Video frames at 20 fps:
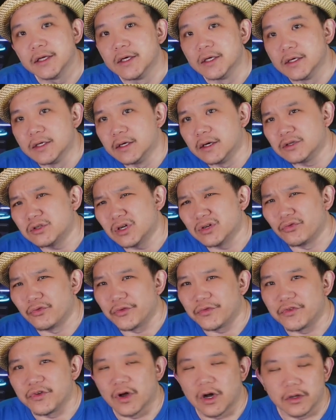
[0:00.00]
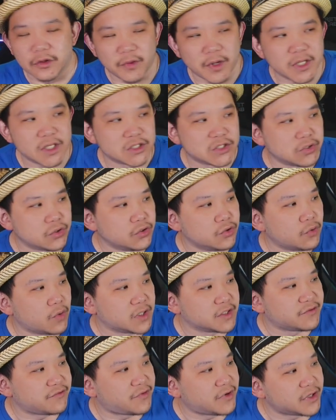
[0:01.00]
I try to review all the ones, the new
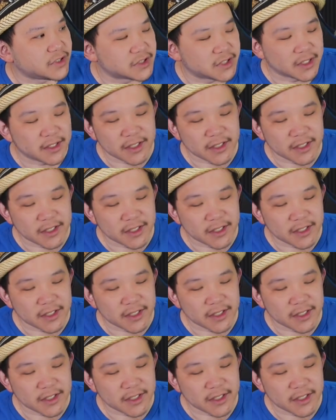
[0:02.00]
ones first.